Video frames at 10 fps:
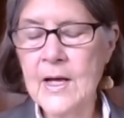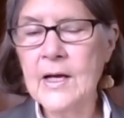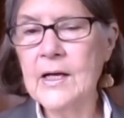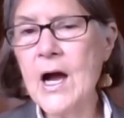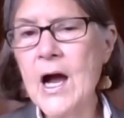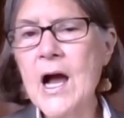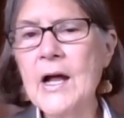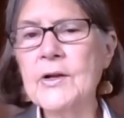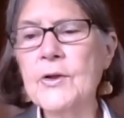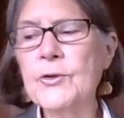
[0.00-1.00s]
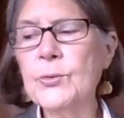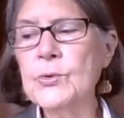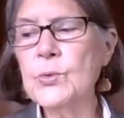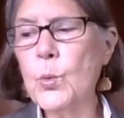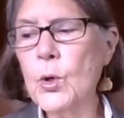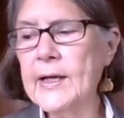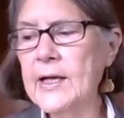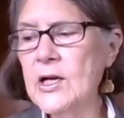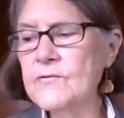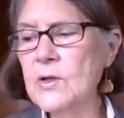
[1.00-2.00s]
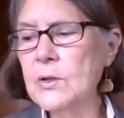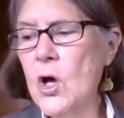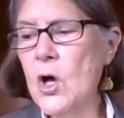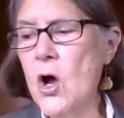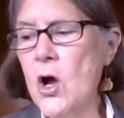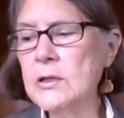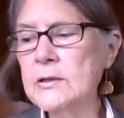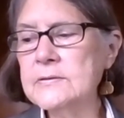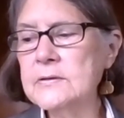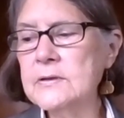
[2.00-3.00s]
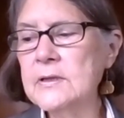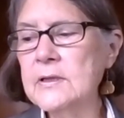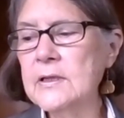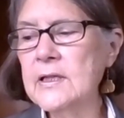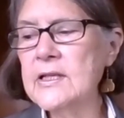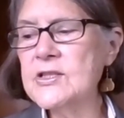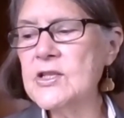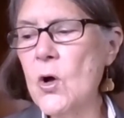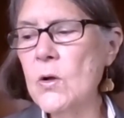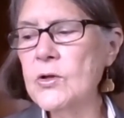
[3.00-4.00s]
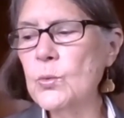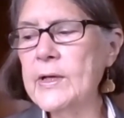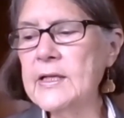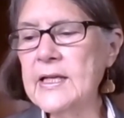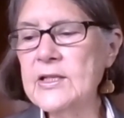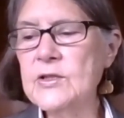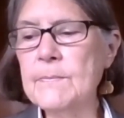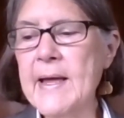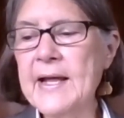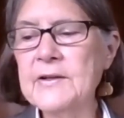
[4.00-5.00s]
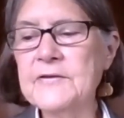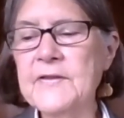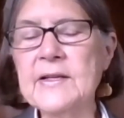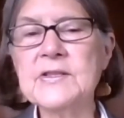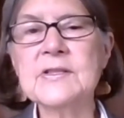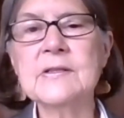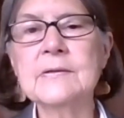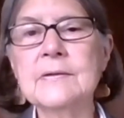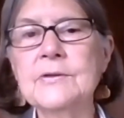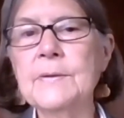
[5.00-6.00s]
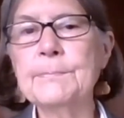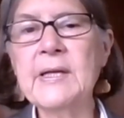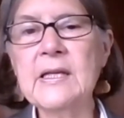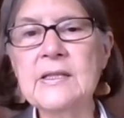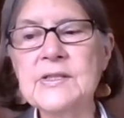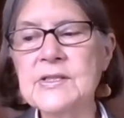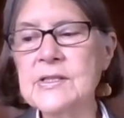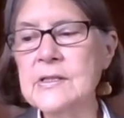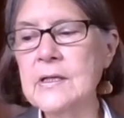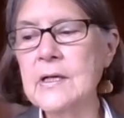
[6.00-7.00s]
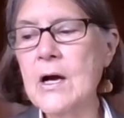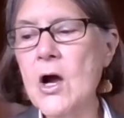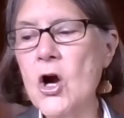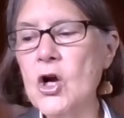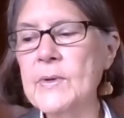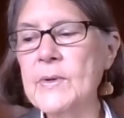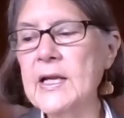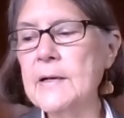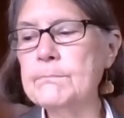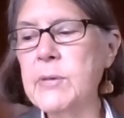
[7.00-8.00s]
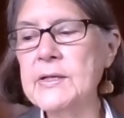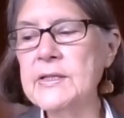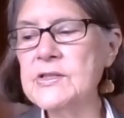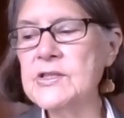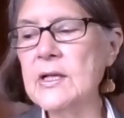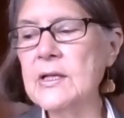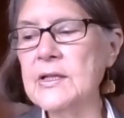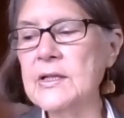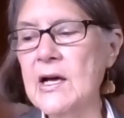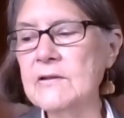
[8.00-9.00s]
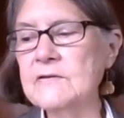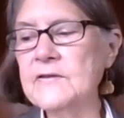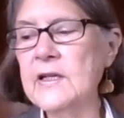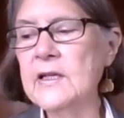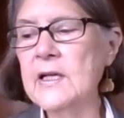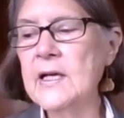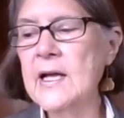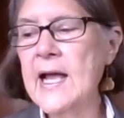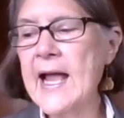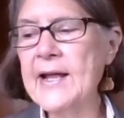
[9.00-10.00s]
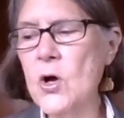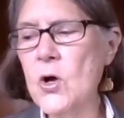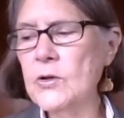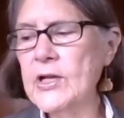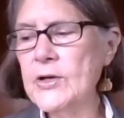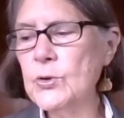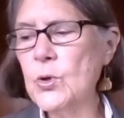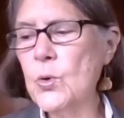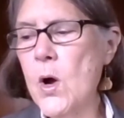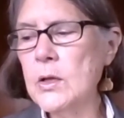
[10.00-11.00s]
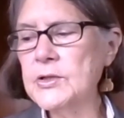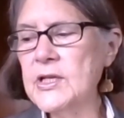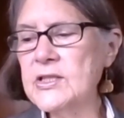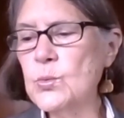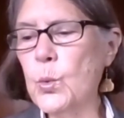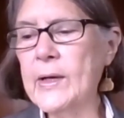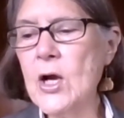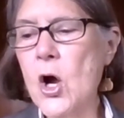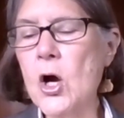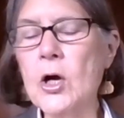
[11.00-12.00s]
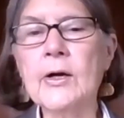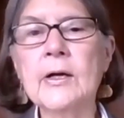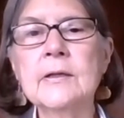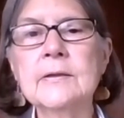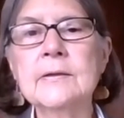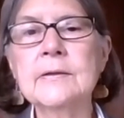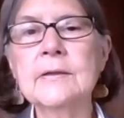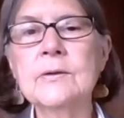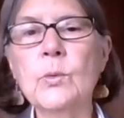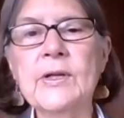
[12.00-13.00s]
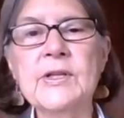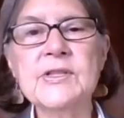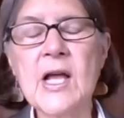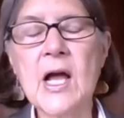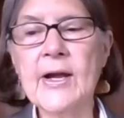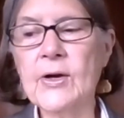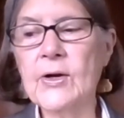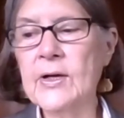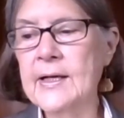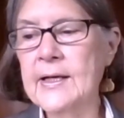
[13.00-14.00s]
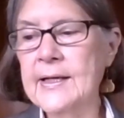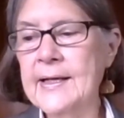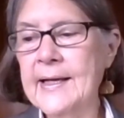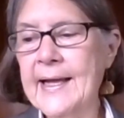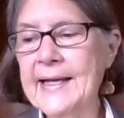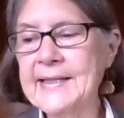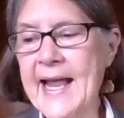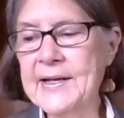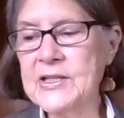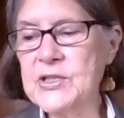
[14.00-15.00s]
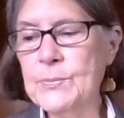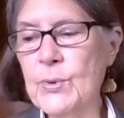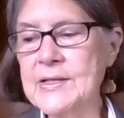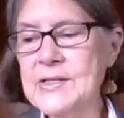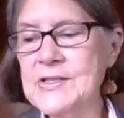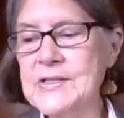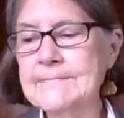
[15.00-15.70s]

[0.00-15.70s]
God, through the working of the law, is all that we need to manifest the peace, harmony, abundance, love, and all the other qualities we are, we desire, and can express.